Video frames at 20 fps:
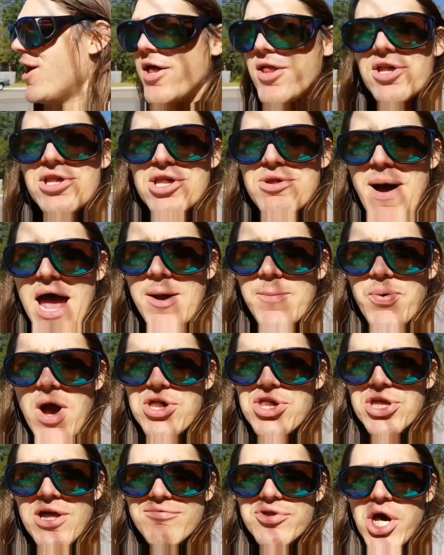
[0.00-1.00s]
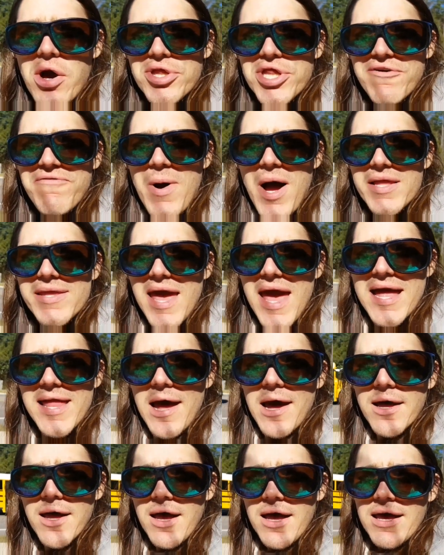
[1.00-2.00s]
This is my impression of Joseph
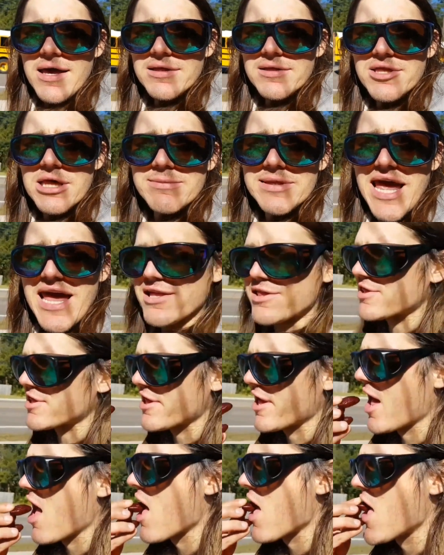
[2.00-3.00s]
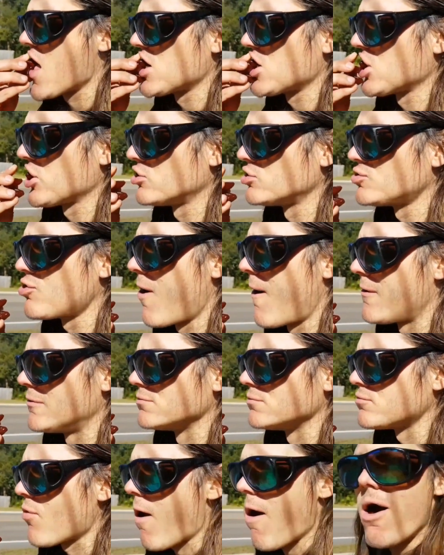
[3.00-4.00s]
Montana eating some dates.
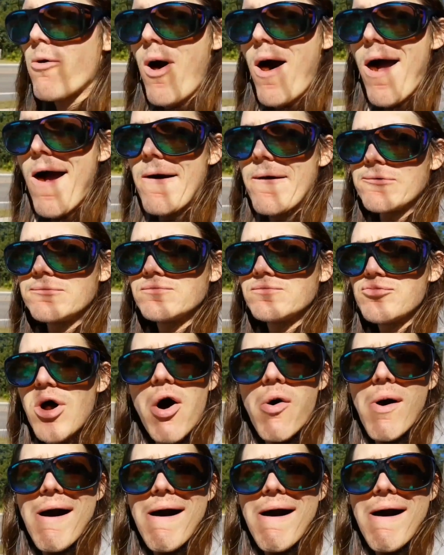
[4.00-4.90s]
Oh, wow. Oh,